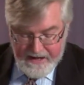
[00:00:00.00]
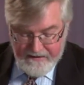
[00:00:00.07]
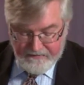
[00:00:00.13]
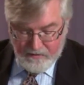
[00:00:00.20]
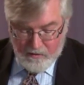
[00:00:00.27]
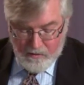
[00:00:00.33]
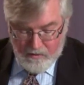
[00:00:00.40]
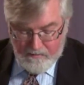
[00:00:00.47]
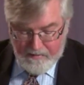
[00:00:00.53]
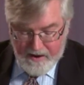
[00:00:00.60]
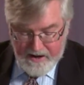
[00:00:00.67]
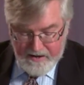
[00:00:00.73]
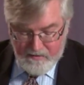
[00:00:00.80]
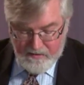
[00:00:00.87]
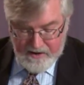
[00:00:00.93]
If the whole
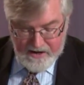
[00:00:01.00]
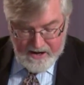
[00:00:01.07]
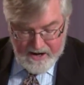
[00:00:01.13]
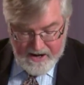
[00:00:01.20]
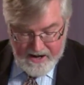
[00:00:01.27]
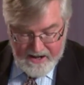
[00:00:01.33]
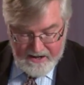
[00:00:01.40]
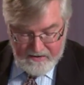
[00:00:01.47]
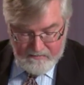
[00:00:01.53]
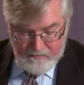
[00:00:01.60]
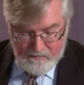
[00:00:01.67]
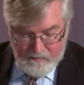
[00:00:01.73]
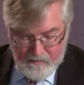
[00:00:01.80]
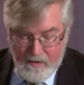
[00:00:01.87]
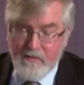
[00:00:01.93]
body were an eye,
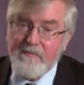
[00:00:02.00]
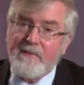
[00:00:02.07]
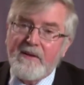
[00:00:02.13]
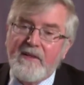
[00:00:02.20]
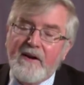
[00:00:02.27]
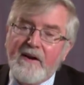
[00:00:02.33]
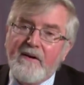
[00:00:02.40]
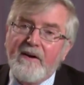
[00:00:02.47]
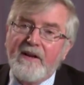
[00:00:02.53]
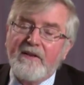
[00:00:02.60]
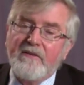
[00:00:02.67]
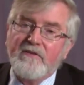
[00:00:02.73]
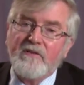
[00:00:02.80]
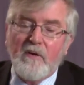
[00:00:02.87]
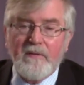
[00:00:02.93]
where would be the
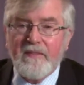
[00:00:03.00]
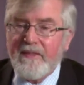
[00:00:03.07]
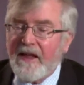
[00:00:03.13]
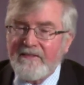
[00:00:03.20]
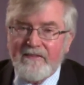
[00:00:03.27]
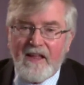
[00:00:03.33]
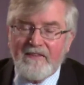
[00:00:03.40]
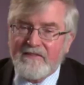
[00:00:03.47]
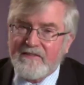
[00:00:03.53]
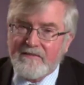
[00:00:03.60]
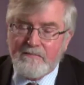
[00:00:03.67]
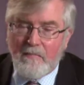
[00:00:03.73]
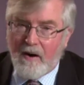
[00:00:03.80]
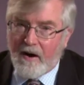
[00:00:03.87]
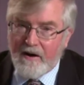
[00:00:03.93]
hearing? So that's not
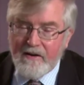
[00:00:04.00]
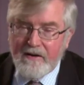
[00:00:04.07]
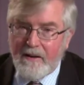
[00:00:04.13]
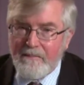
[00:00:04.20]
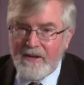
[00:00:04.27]
smart.